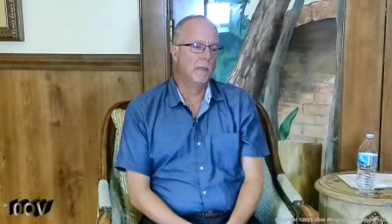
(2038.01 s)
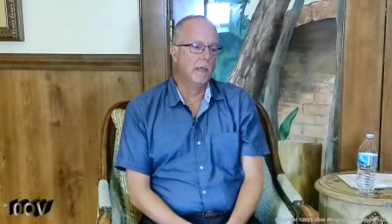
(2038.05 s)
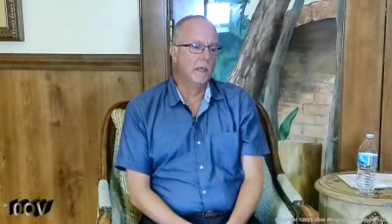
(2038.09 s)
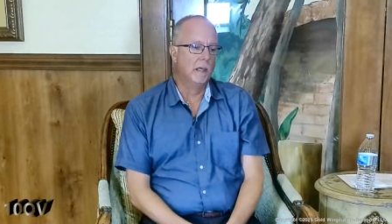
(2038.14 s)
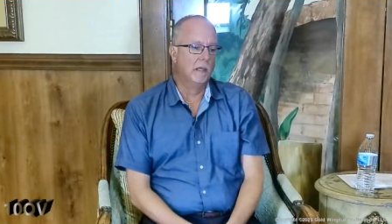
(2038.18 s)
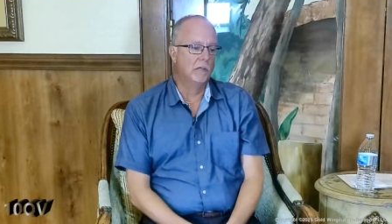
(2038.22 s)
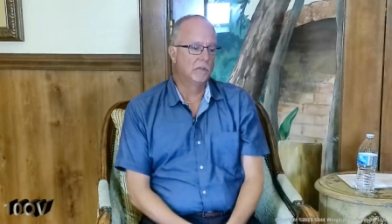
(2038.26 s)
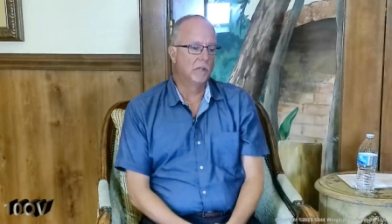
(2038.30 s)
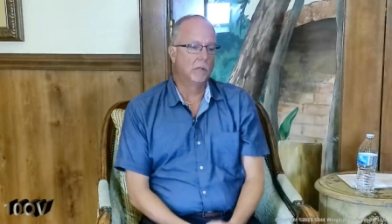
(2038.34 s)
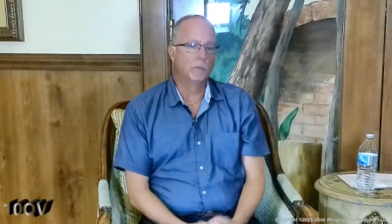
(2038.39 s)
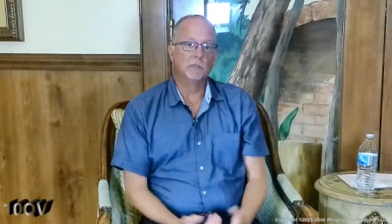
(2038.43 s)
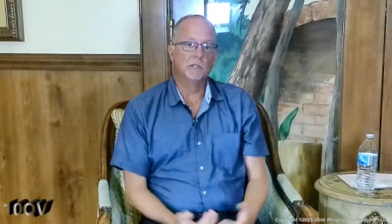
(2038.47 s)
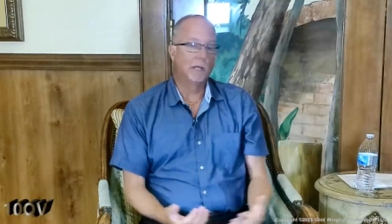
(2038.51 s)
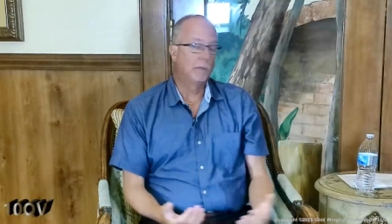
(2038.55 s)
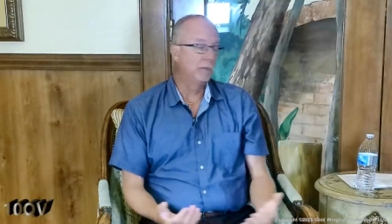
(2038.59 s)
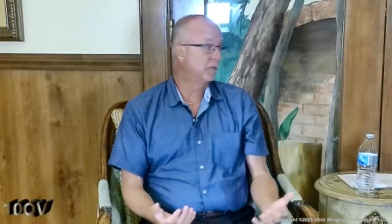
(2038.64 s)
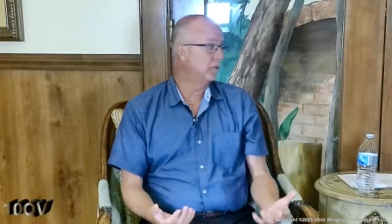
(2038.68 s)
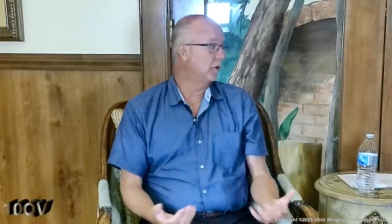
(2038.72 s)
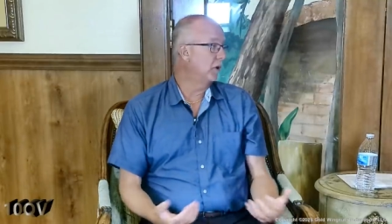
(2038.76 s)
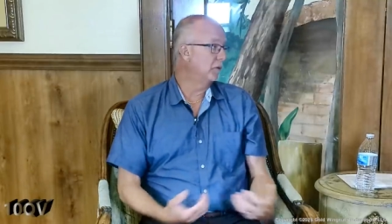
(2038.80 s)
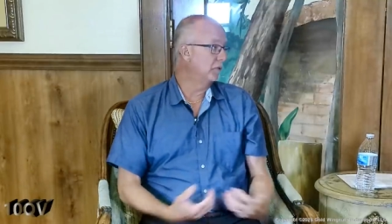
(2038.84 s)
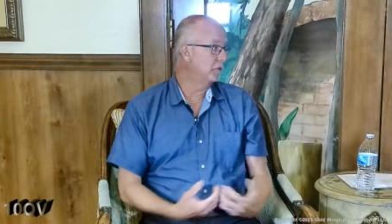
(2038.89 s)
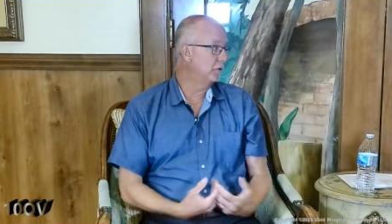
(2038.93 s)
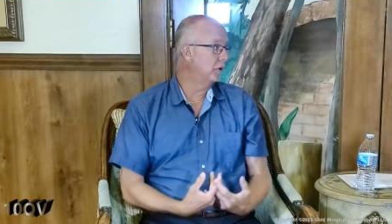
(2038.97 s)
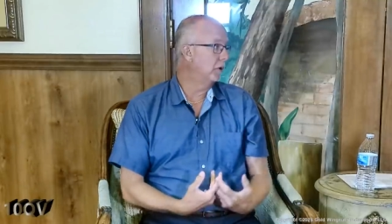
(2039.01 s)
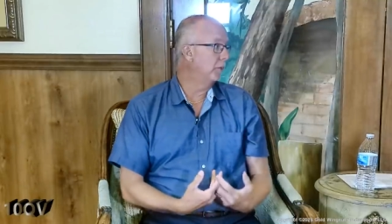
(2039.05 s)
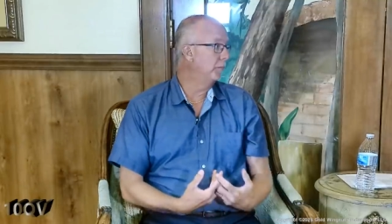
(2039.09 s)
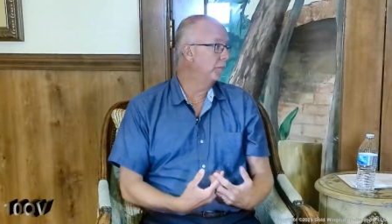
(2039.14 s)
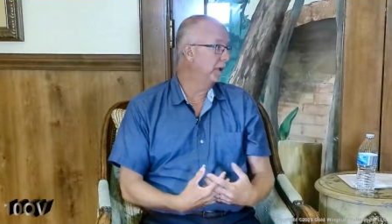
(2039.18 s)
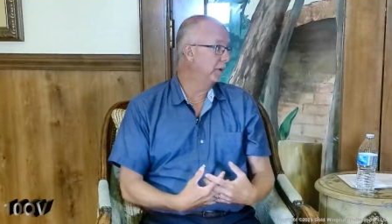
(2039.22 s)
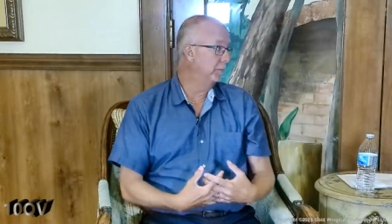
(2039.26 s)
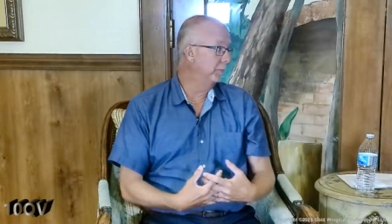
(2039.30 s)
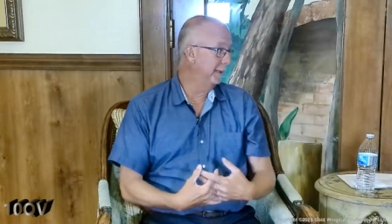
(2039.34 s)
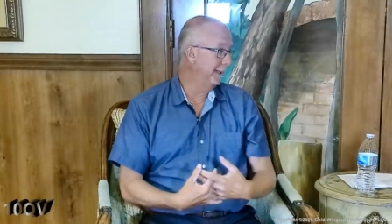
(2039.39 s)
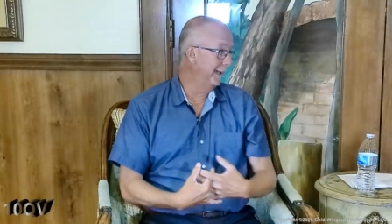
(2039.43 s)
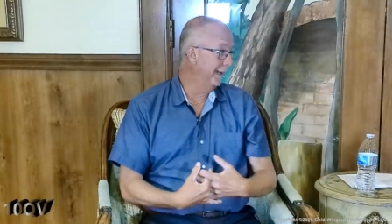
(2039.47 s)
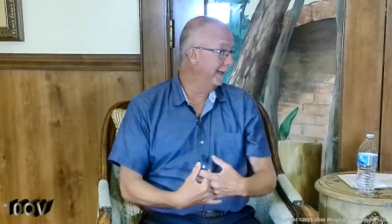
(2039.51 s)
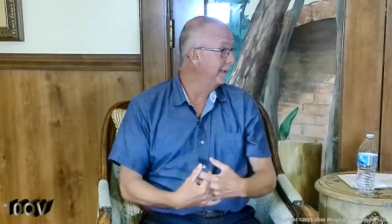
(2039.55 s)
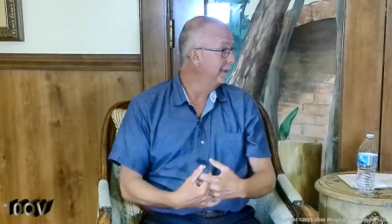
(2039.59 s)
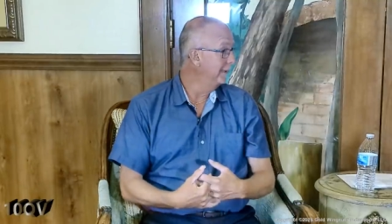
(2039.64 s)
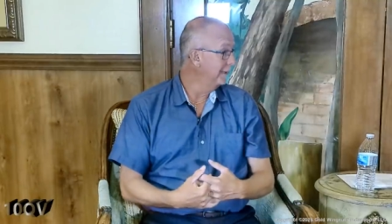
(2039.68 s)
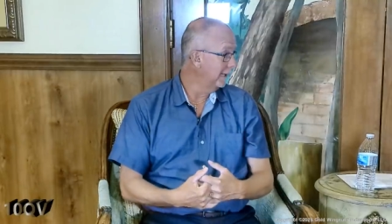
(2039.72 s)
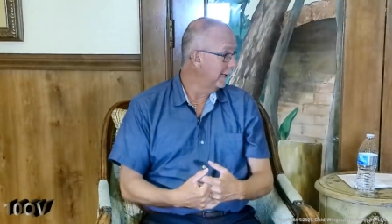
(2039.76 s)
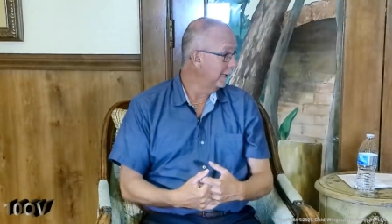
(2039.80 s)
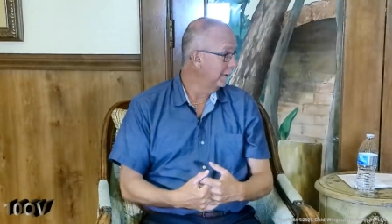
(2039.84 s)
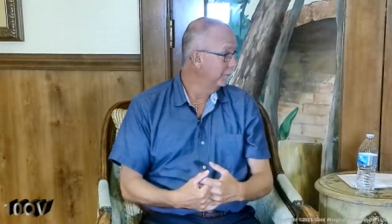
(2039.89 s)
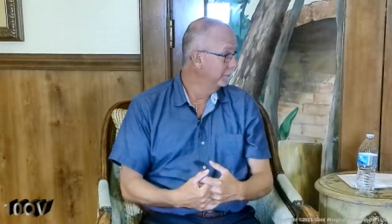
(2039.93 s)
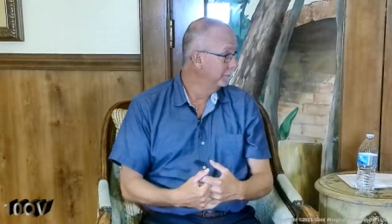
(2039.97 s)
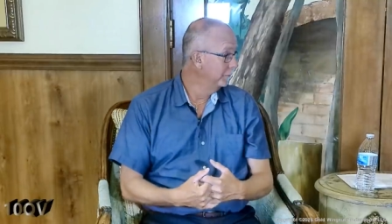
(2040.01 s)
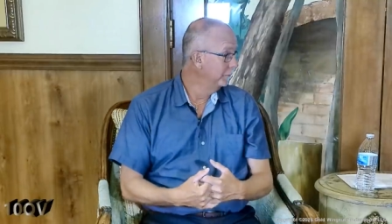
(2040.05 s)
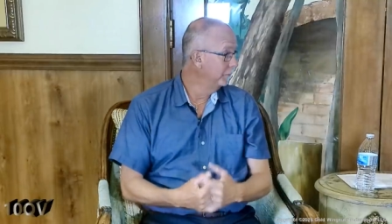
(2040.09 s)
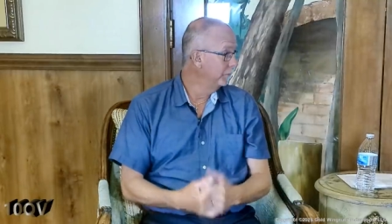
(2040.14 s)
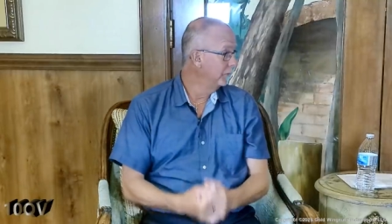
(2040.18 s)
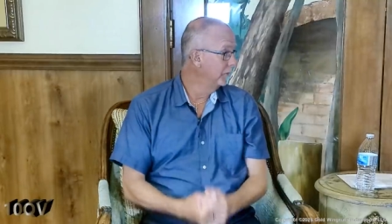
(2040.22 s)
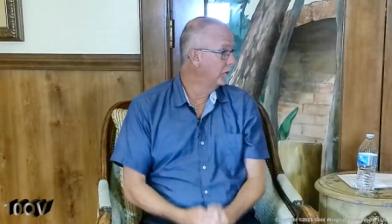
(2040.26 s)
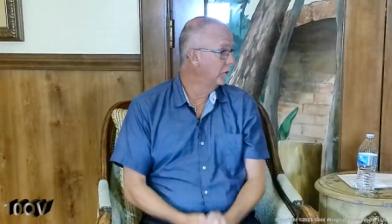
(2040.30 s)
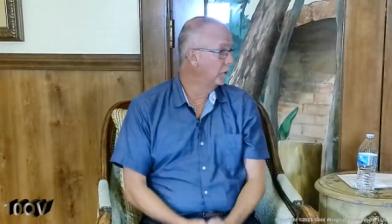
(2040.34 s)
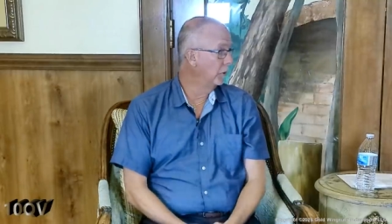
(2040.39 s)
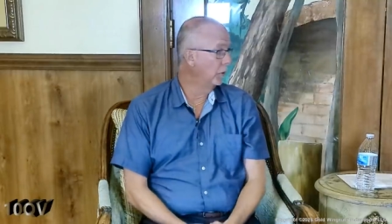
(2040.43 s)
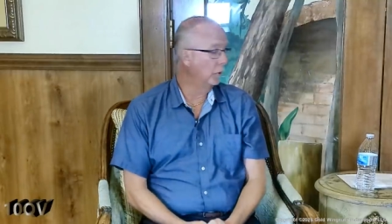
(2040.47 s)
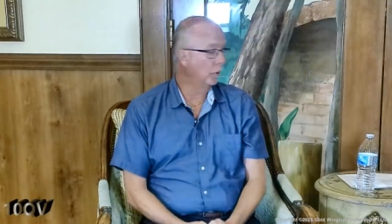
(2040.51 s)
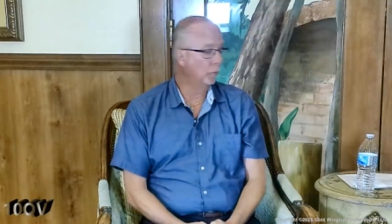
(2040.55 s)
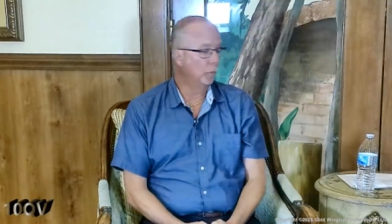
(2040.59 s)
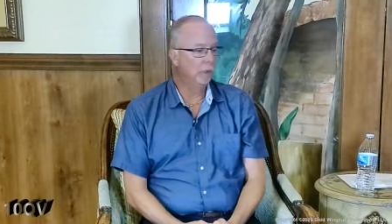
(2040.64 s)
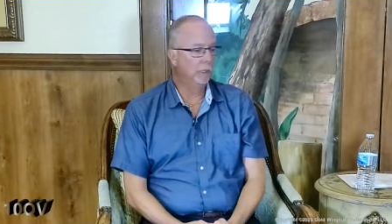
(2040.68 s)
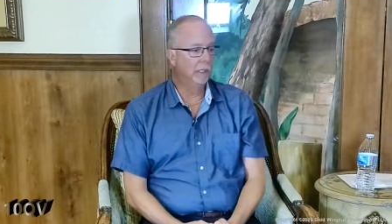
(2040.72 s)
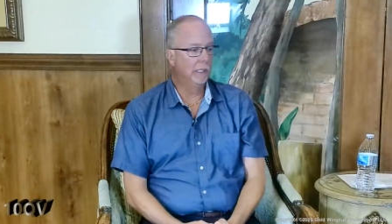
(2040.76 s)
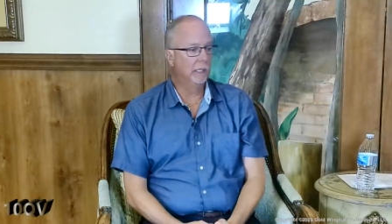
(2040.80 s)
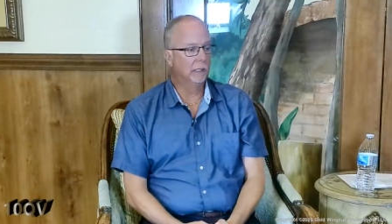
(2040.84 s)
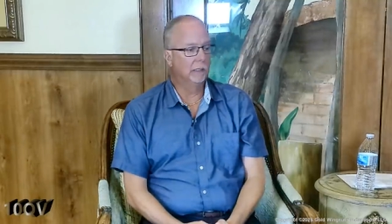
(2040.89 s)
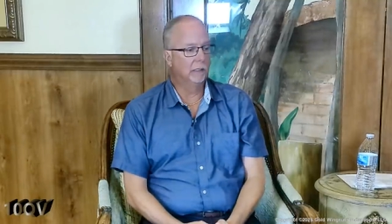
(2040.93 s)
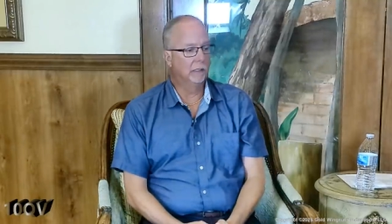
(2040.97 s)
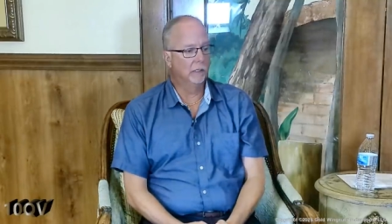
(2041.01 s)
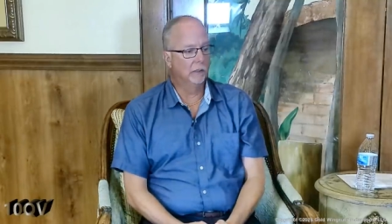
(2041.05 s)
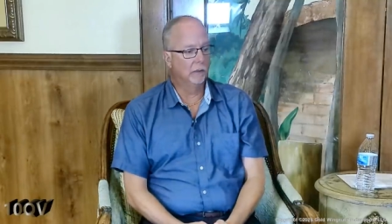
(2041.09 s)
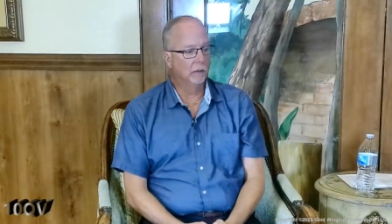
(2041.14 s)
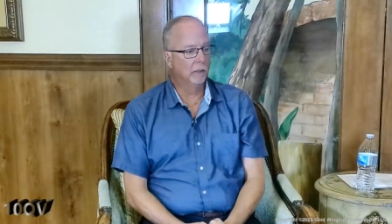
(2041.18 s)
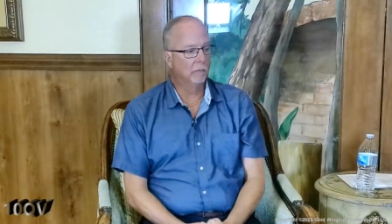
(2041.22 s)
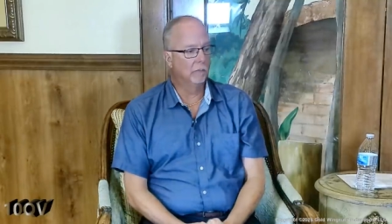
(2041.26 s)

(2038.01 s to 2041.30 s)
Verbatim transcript: Summertime is also our big planning time. So we get geared up